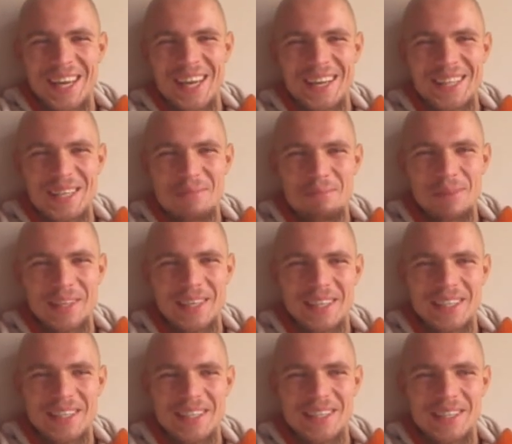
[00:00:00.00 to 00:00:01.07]
And he
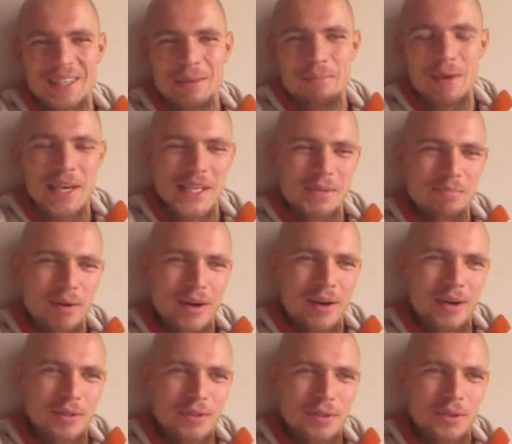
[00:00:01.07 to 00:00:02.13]
played the bass
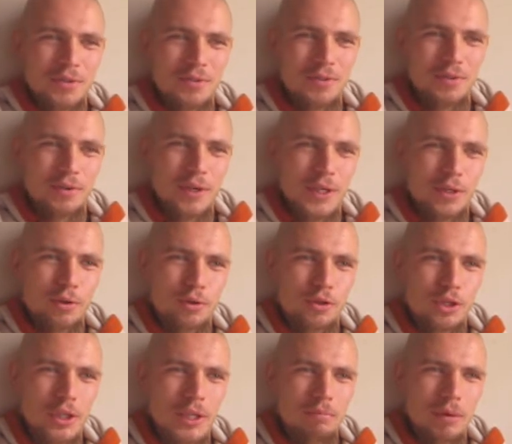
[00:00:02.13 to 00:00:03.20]
part of Red Hot
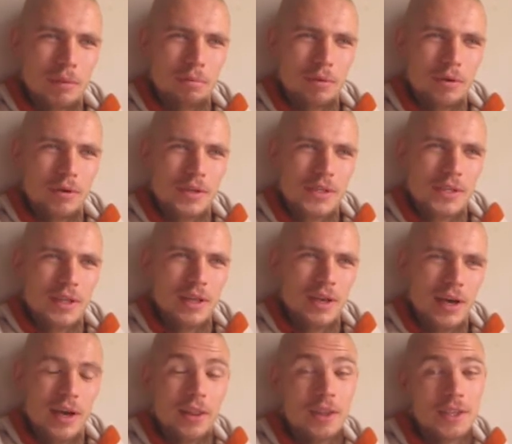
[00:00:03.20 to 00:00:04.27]
Chili Peppers, The
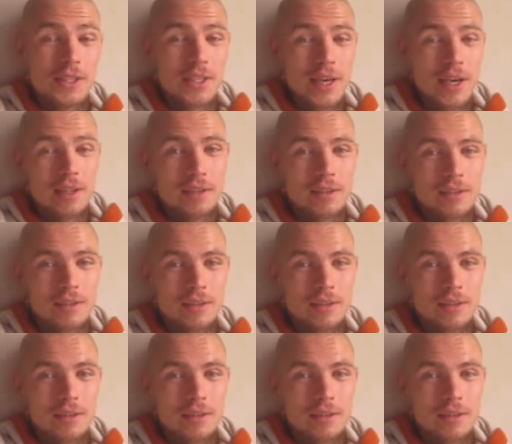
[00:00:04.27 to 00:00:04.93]
Other Side.